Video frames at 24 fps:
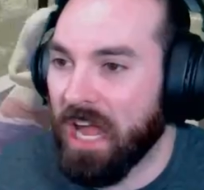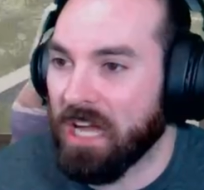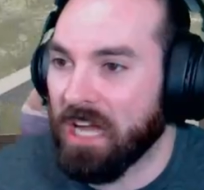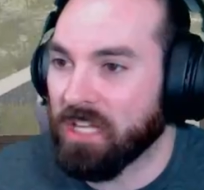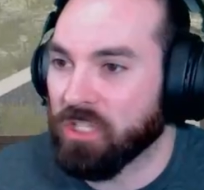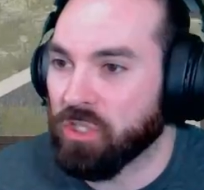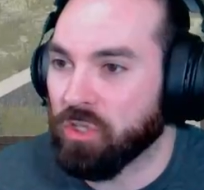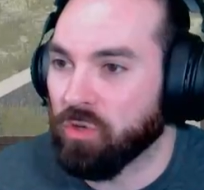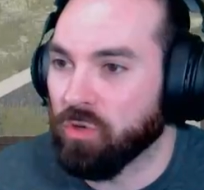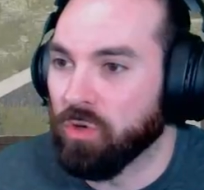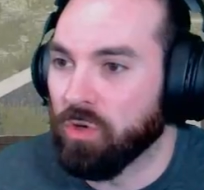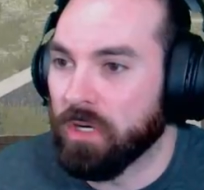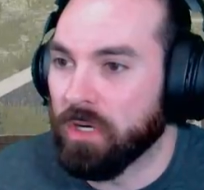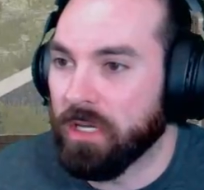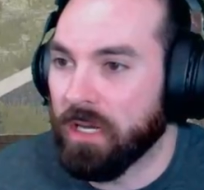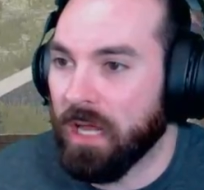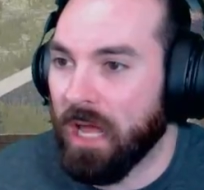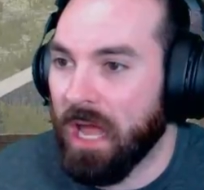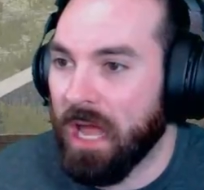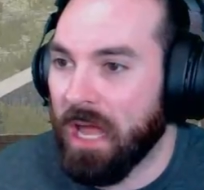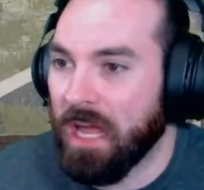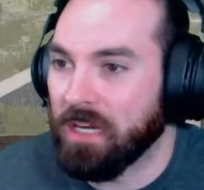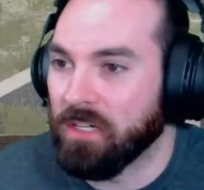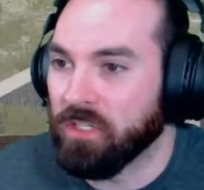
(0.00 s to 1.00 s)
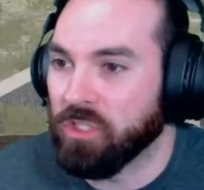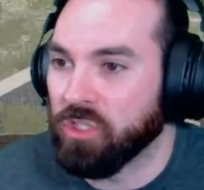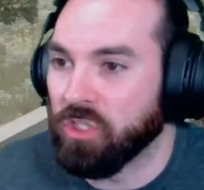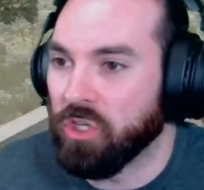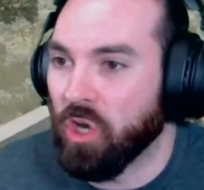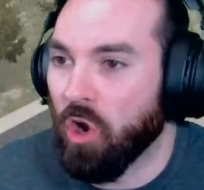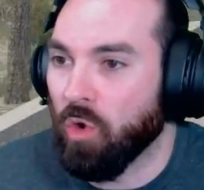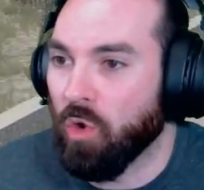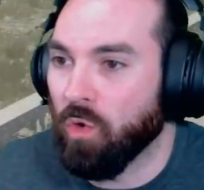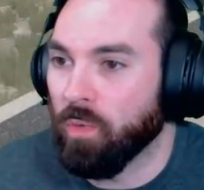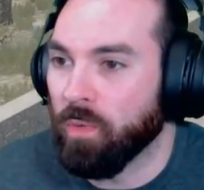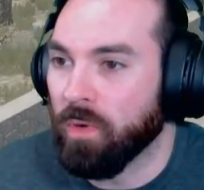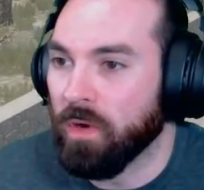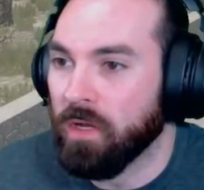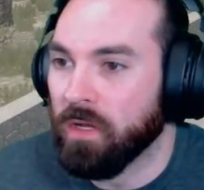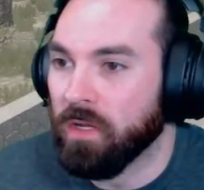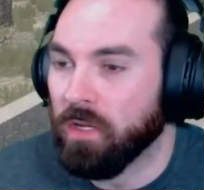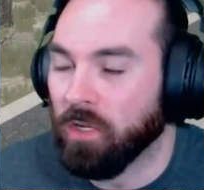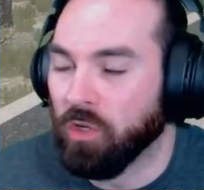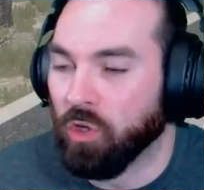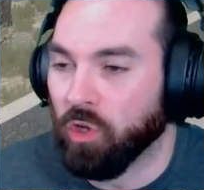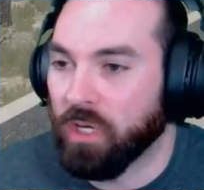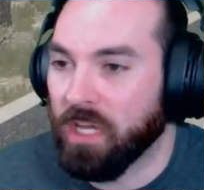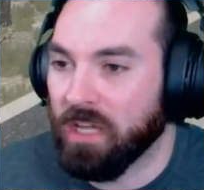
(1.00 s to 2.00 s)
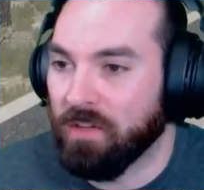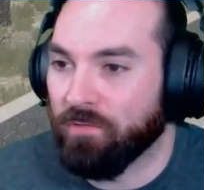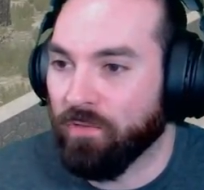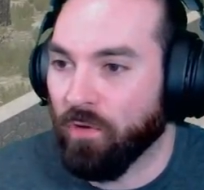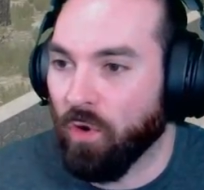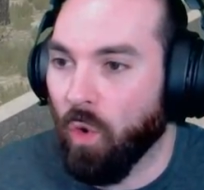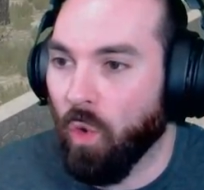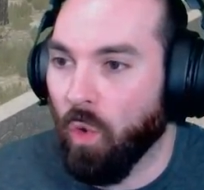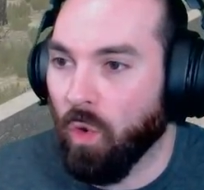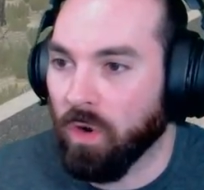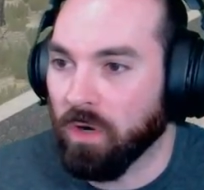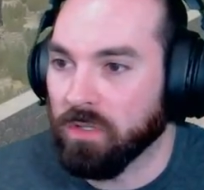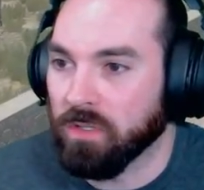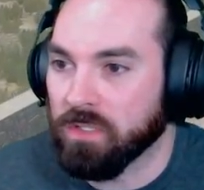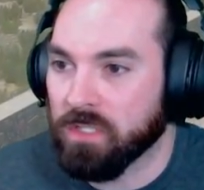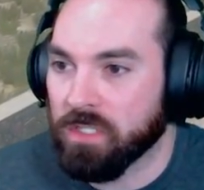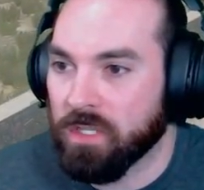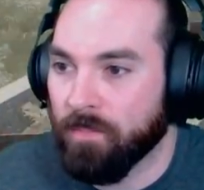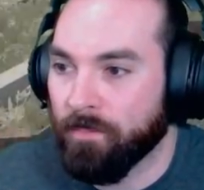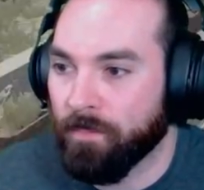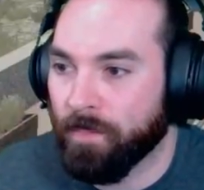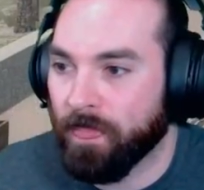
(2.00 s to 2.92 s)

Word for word: screw it and go looking for hordes